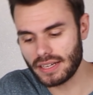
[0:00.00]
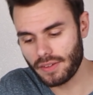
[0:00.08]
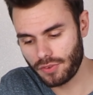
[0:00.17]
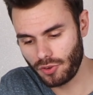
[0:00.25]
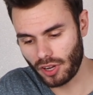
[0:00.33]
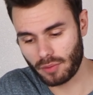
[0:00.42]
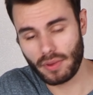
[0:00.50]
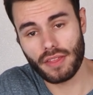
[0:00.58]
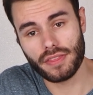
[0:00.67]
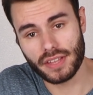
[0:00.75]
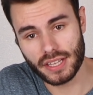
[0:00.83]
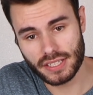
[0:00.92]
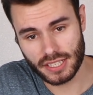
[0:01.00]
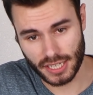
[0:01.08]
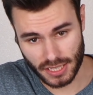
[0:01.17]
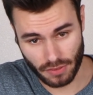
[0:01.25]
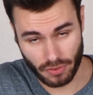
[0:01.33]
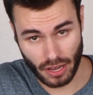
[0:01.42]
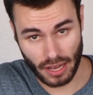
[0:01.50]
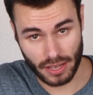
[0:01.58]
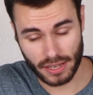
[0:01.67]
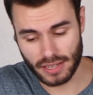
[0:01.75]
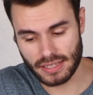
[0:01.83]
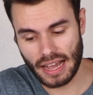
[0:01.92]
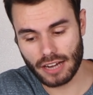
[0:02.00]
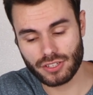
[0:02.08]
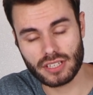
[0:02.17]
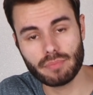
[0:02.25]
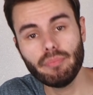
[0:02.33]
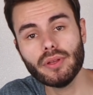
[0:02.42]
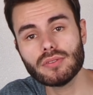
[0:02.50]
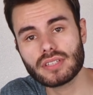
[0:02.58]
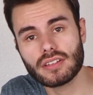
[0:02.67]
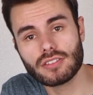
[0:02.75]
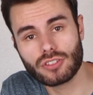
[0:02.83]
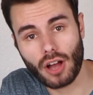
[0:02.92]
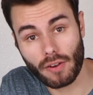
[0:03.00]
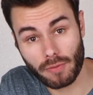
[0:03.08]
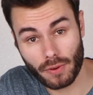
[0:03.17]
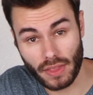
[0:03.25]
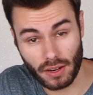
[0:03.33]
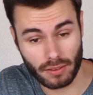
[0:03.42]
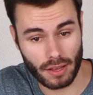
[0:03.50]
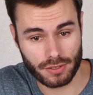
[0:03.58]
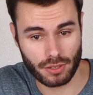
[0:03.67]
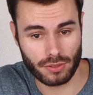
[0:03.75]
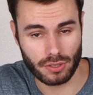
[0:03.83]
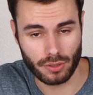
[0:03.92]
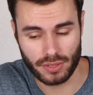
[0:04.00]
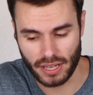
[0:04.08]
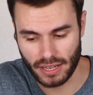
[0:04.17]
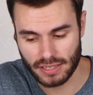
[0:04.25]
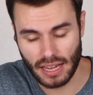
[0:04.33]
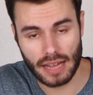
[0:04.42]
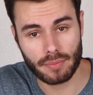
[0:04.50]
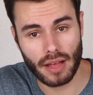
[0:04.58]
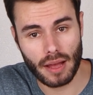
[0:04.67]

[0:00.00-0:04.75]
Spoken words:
I definitely recommend the T7i because it actually has built-in software that allows you to take time